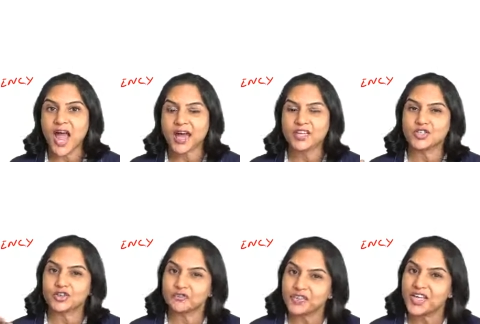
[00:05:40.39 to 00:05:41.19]
acts
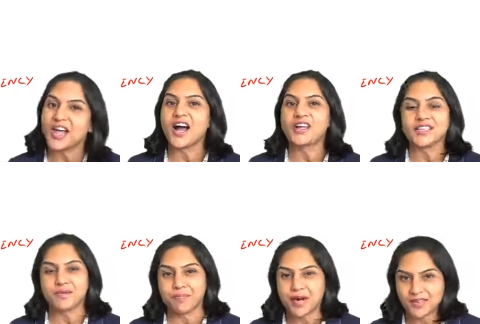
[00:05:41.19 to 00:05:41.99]
of the
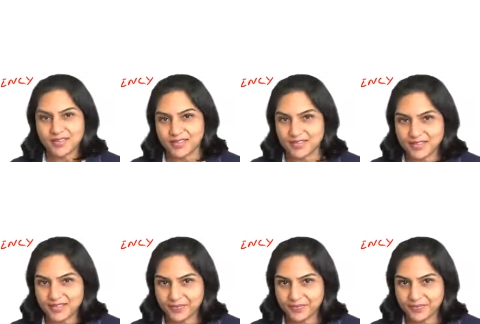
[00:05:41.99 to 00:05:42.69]
other partners.